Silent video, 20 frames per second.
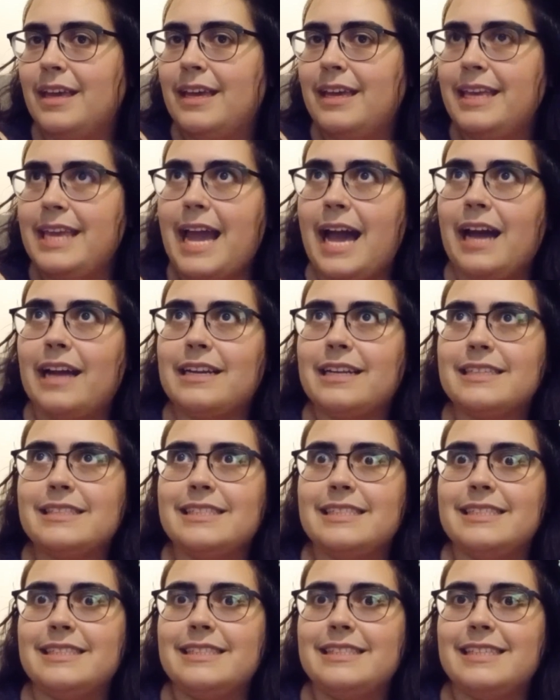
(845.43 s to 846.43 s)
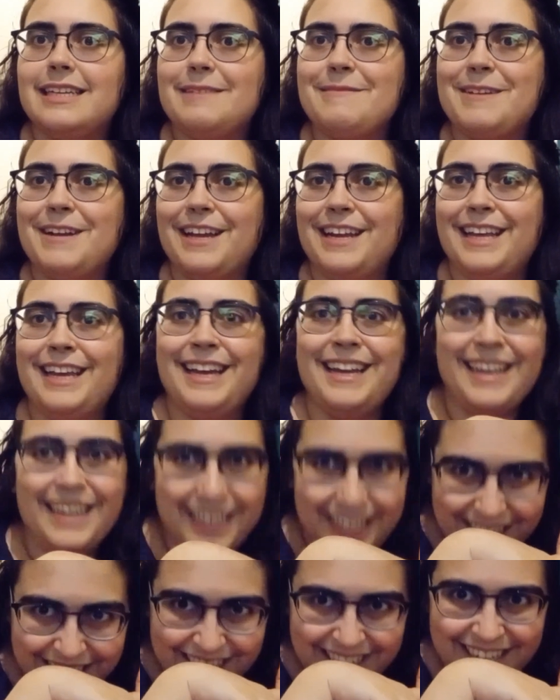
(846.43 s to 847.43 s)
yeah, that's it. I'm gonna
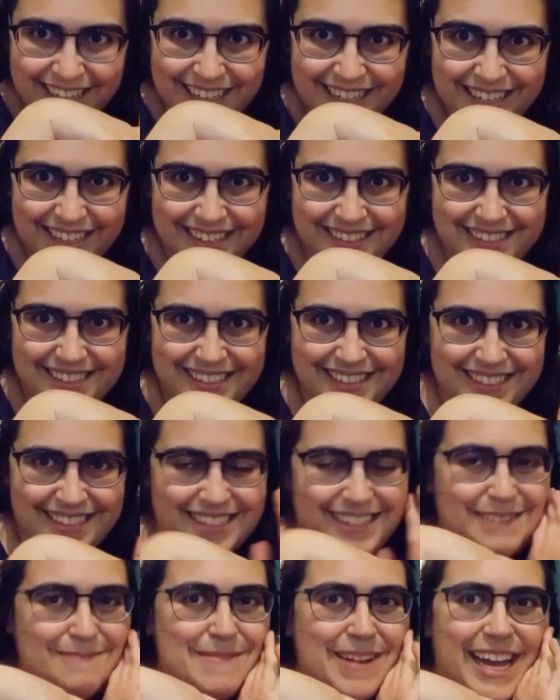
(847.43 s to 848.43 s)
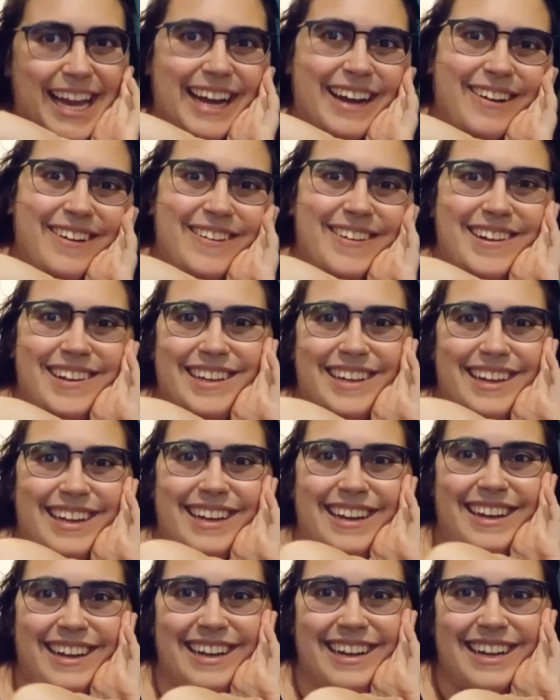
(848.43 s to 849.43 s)
go to sleep now.
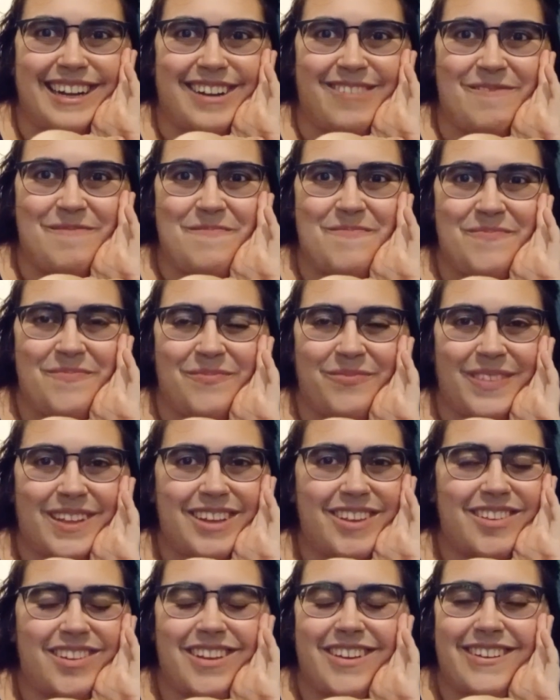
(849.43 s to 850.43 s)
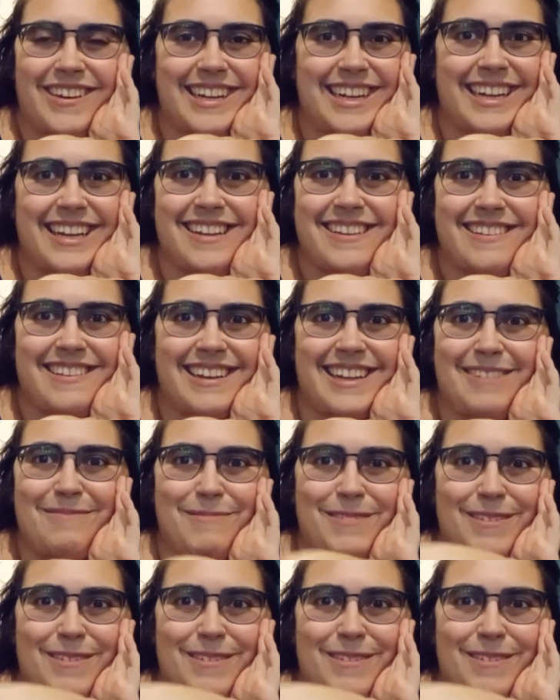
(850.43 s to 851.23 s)
See you in the next clip.